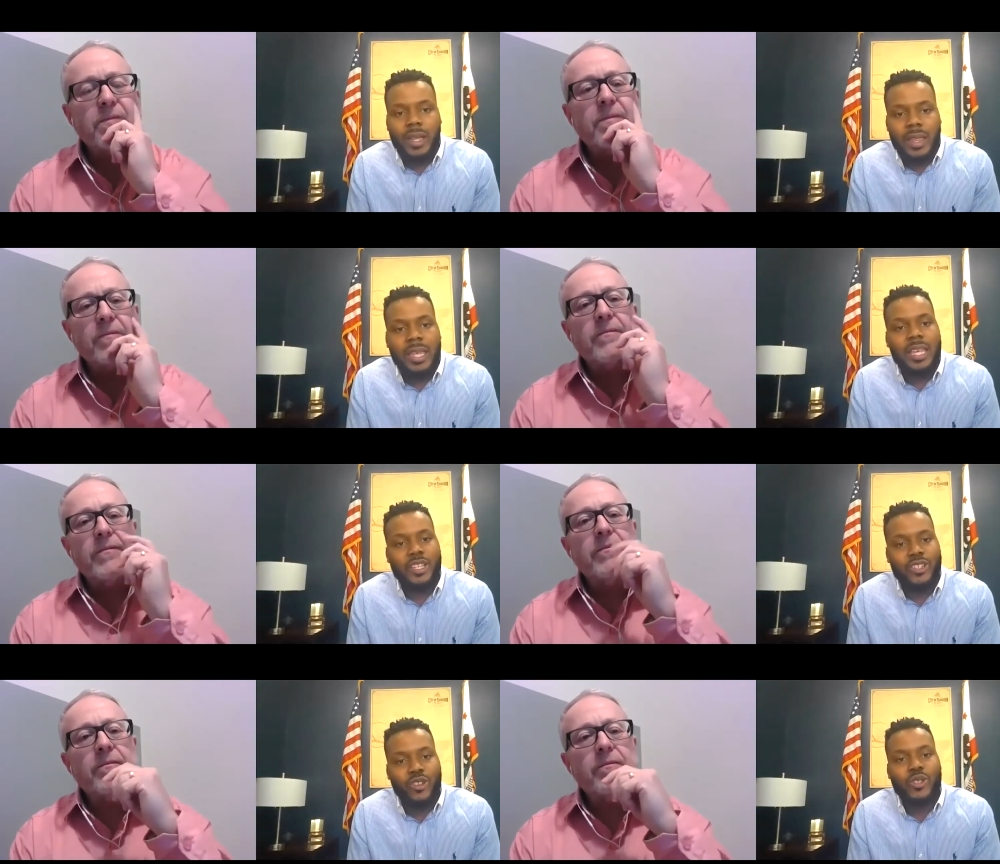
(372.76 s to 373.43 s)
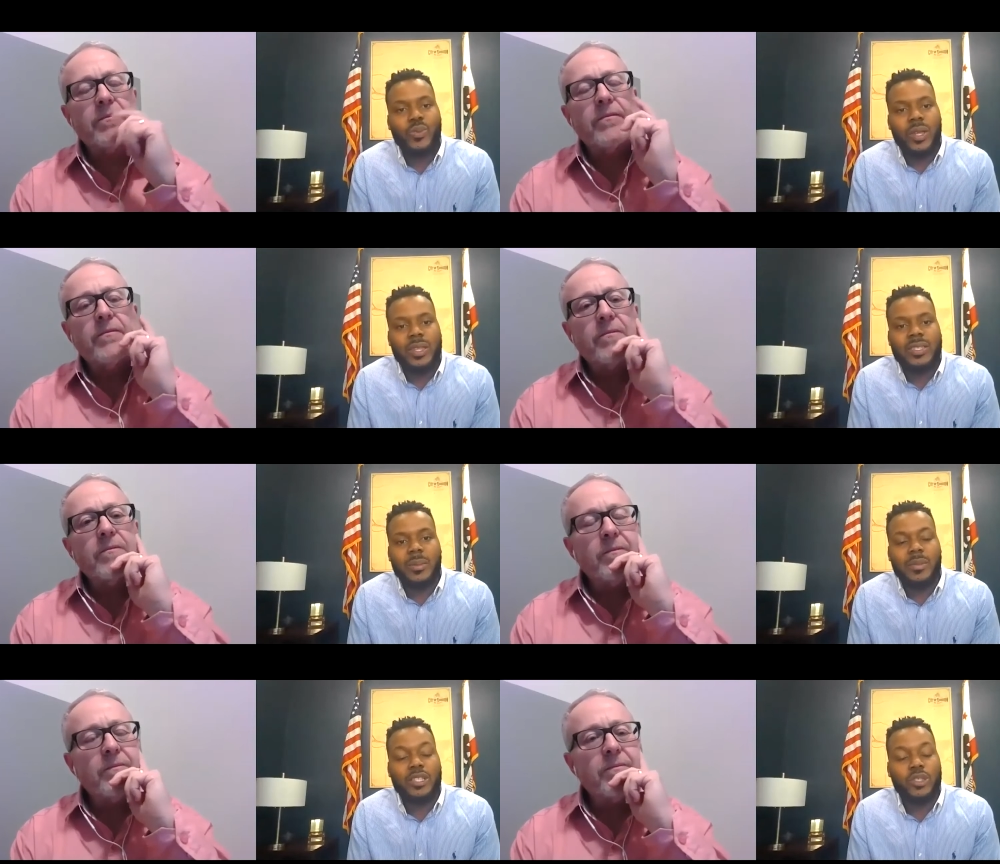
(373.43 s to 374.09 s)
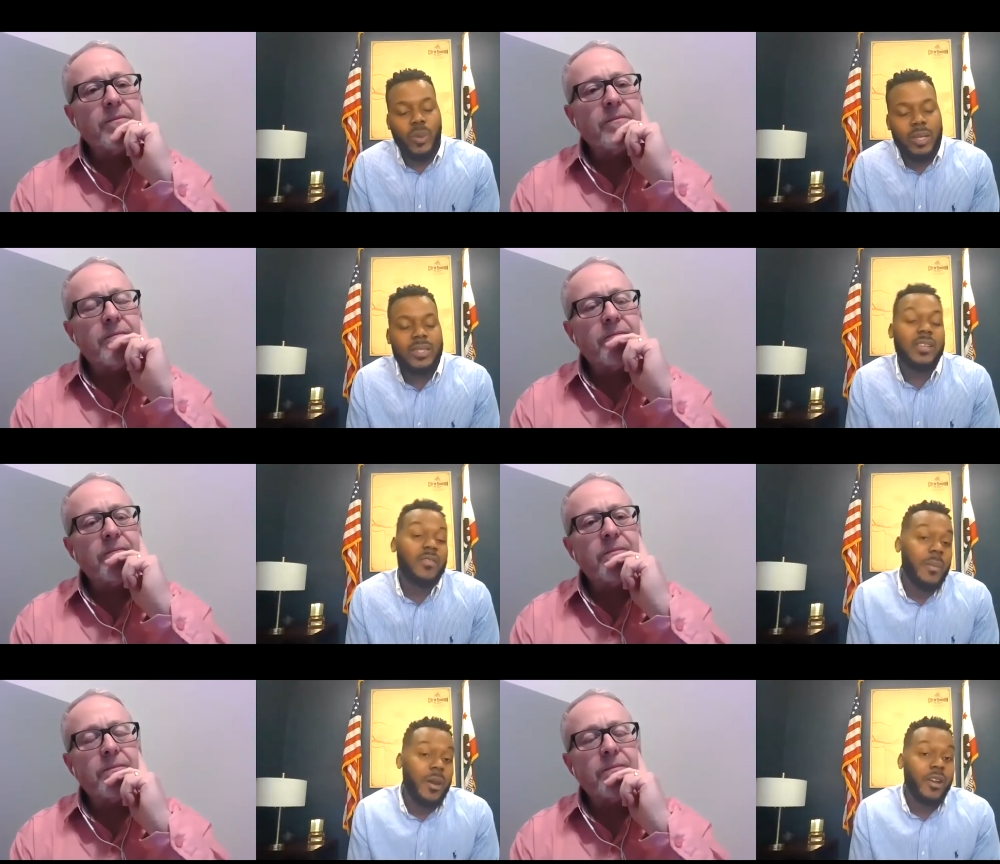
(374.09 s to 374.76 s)
Speaker 1: The issue is with some of the choices
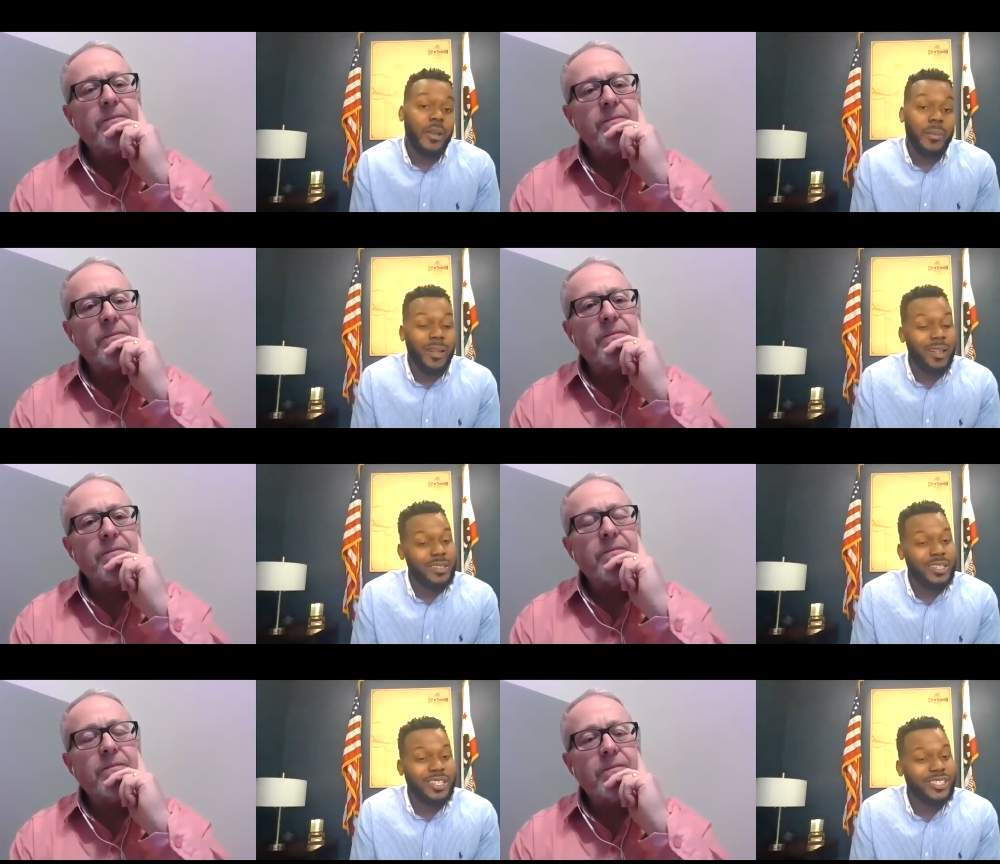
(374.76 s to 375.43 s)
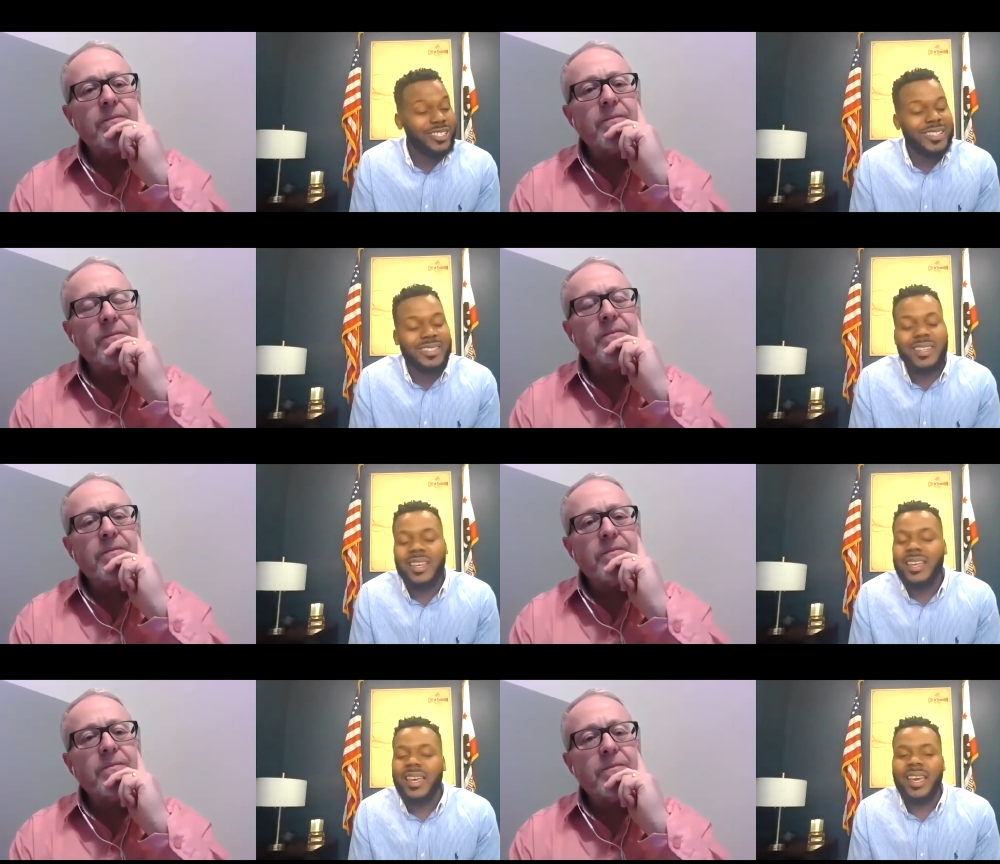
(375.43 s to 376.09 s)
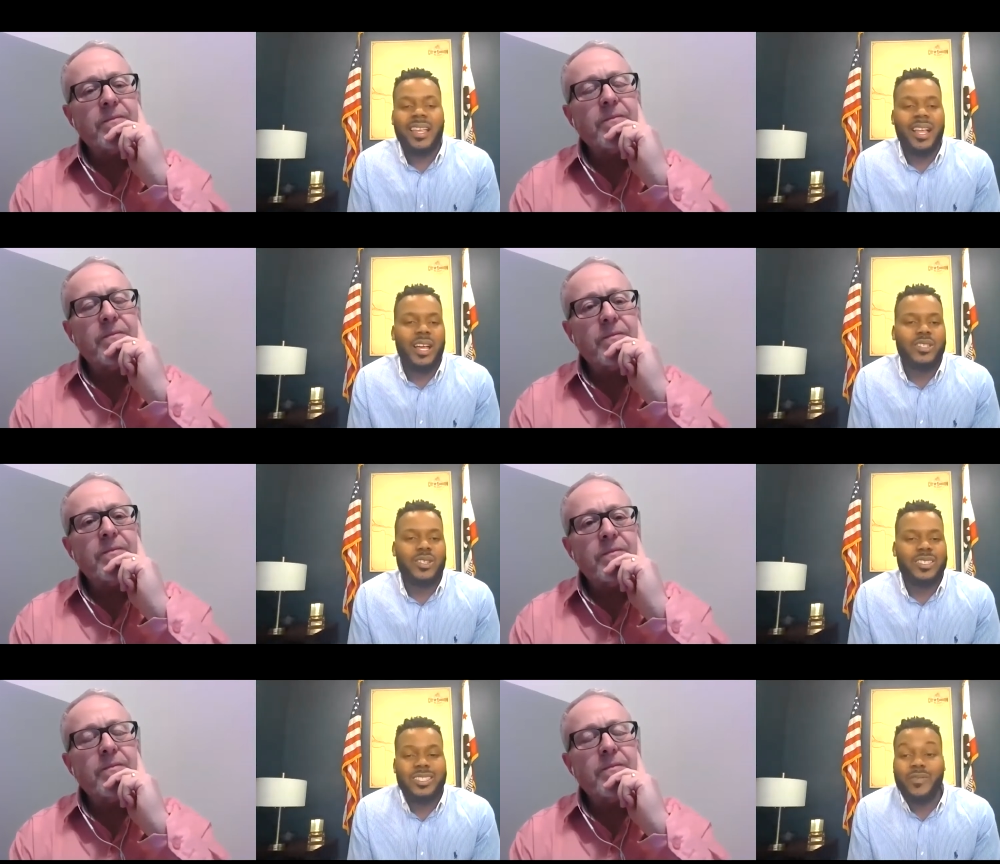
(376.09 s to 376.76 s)
of American politicians and
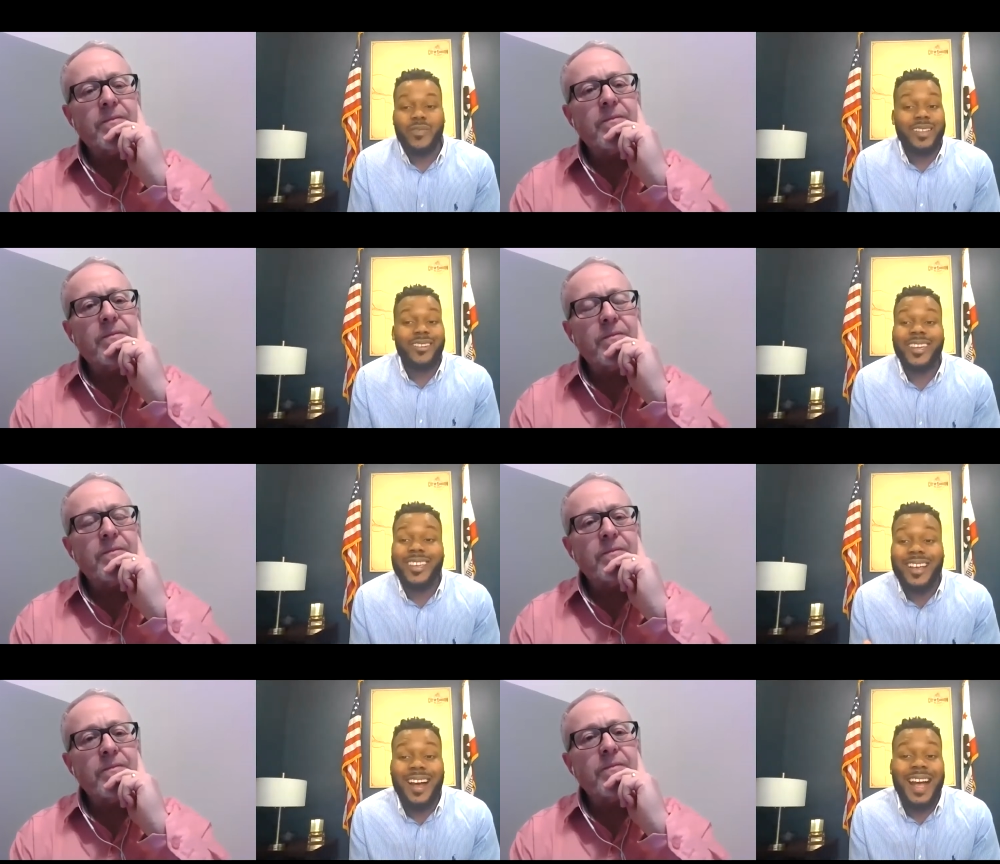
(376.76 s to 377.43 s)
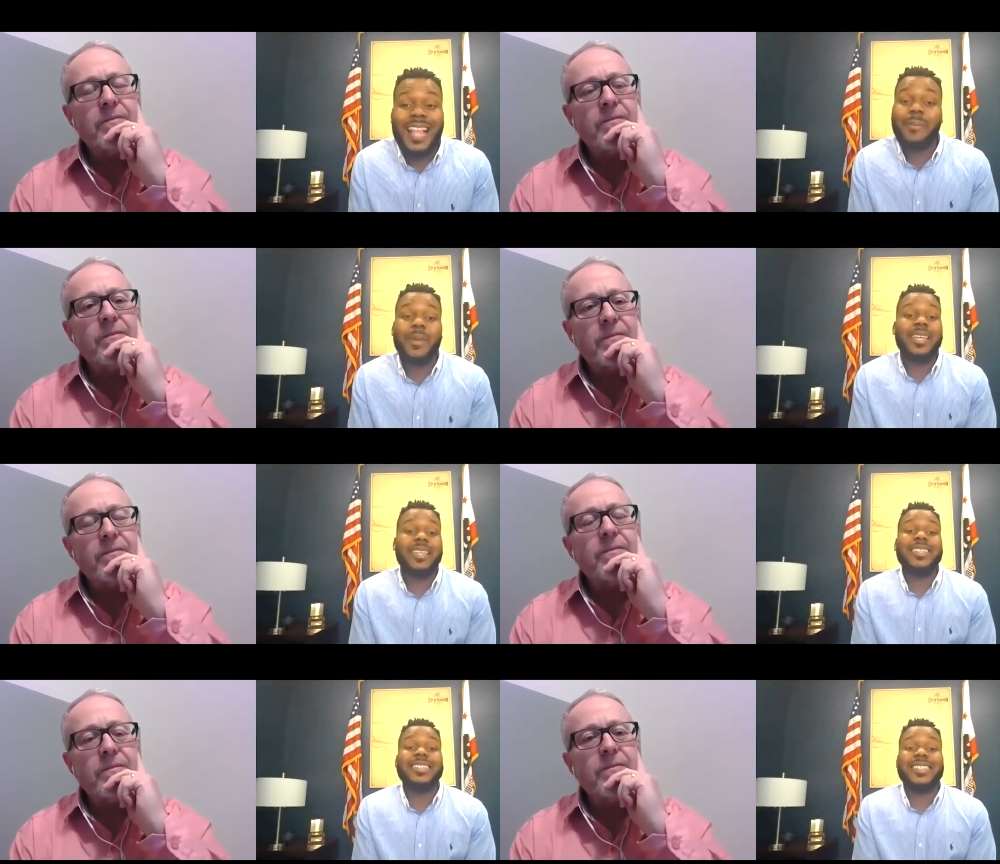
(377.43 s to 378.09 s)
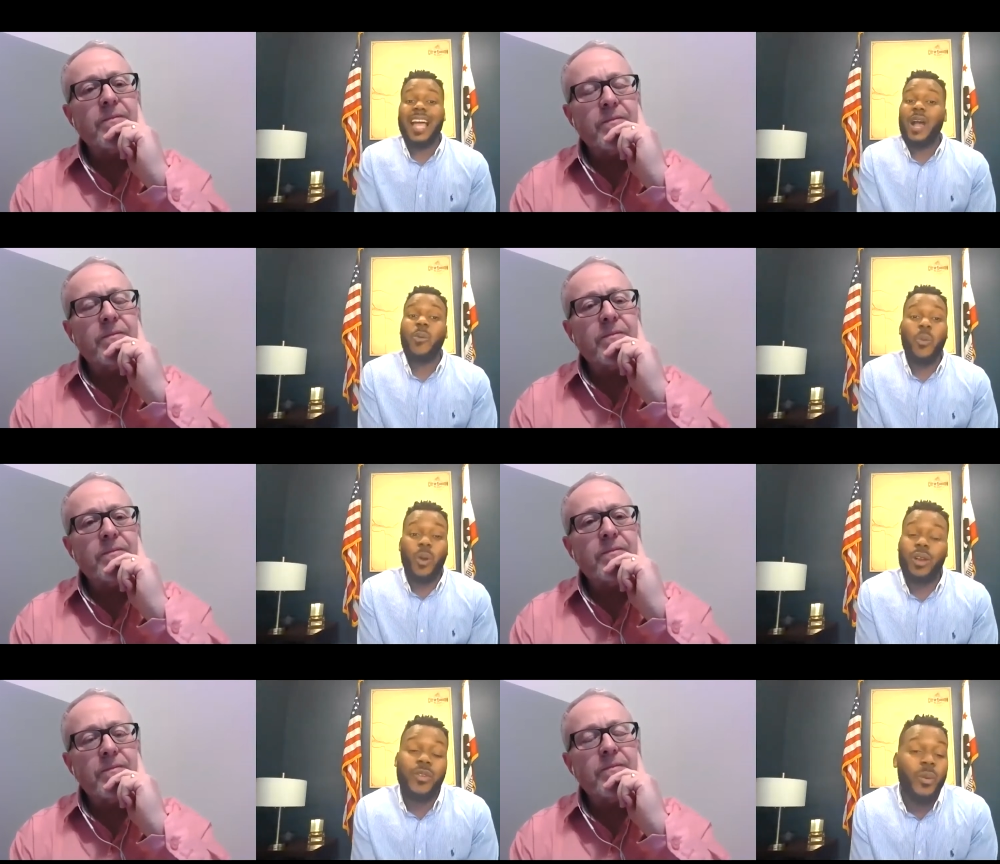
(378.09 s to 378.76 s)
also just the fact that our economy does not
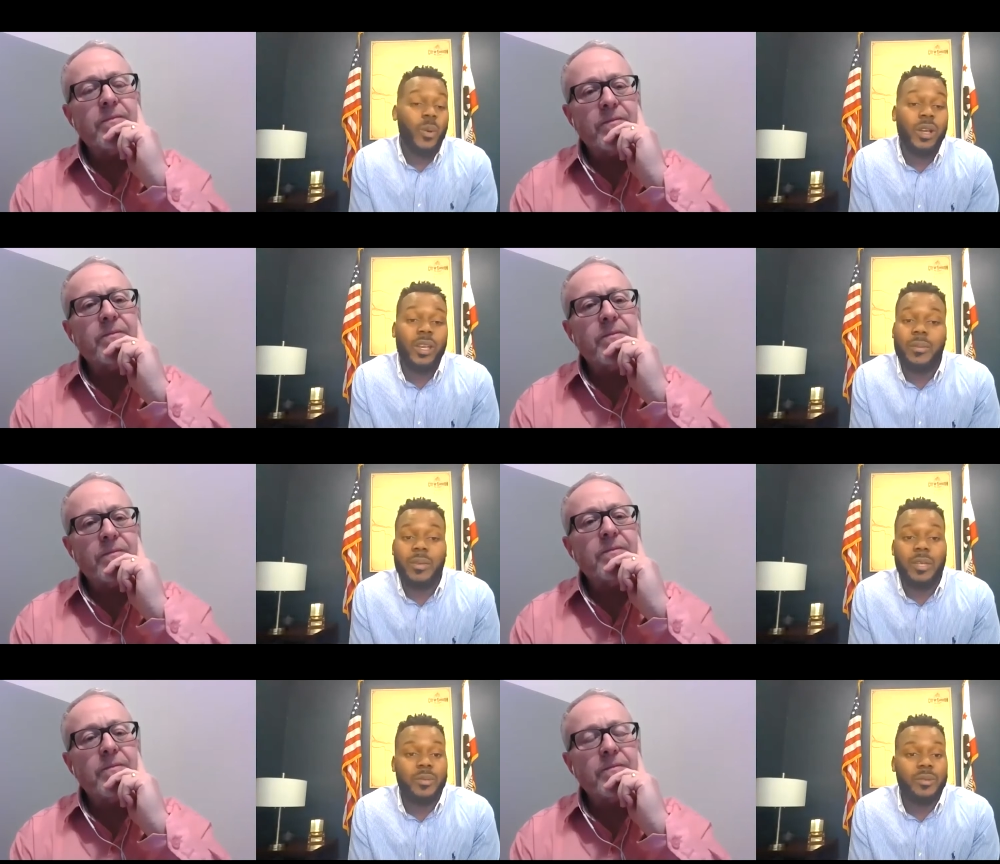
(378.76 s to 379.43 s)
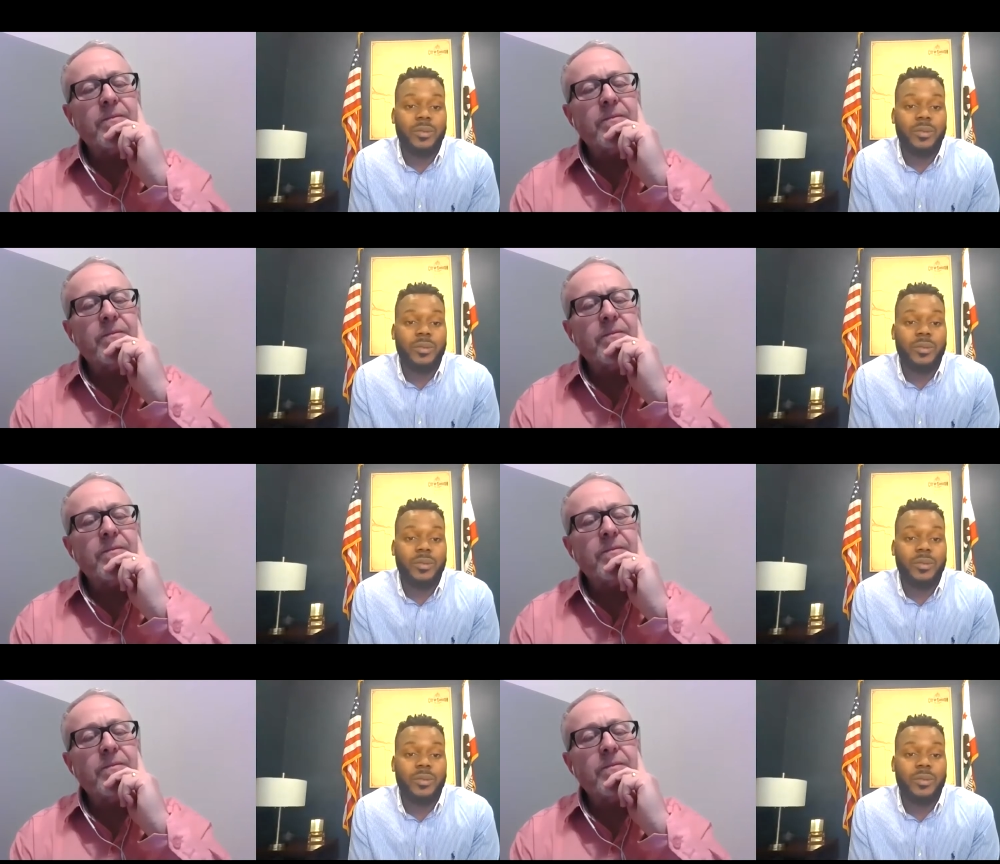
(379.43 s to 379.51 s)
work for working people.